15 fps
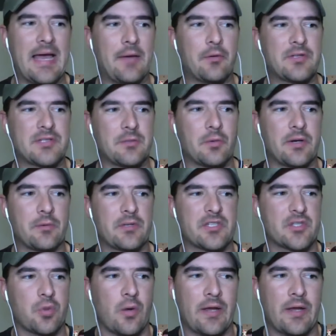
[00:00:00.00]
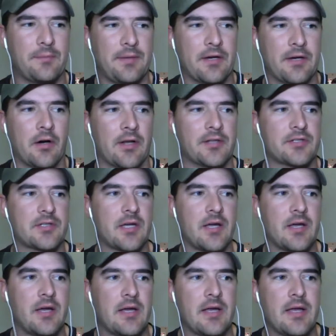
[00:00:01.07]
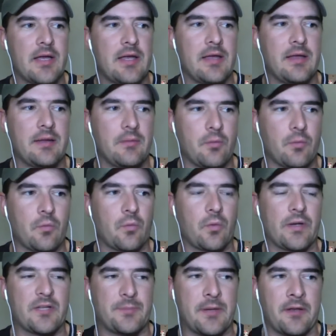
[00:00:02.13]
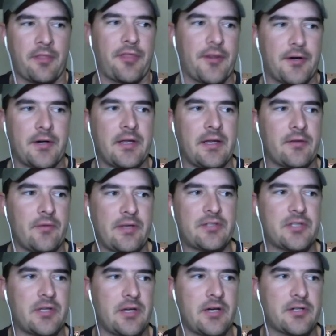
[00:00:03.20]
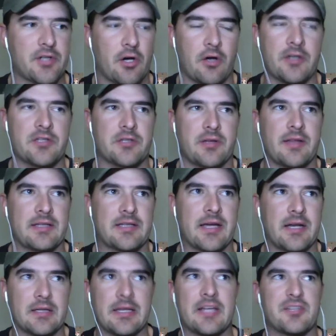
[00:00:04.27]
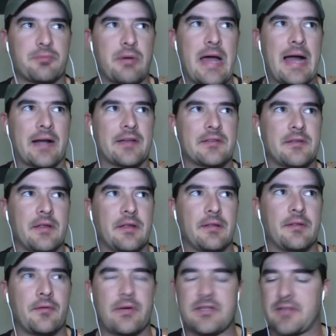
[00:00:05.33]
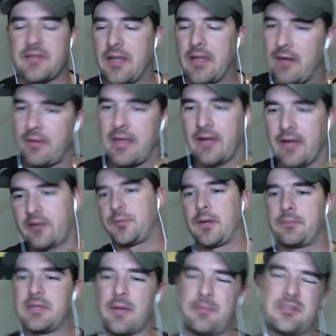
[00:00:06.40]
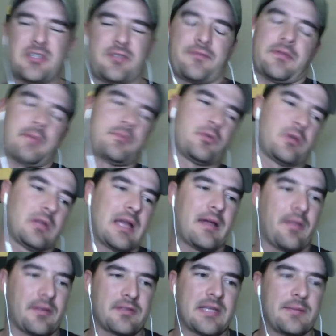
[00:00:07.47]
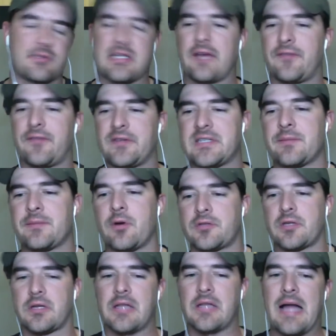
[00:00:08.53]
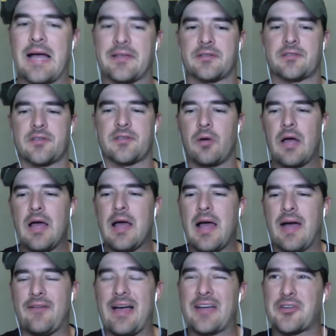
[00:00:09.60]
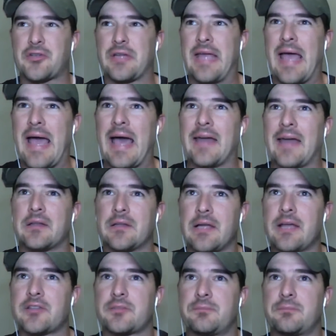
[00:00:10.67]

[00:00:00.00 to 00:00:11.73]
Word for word: it was when it was 20, and be honest, when it's been 30 in recent years, honestly, that's kind of less practice. The, the reason that round count is bumped up is just I'm doing a lot of the same stuff in demos and classes. So I've actually had less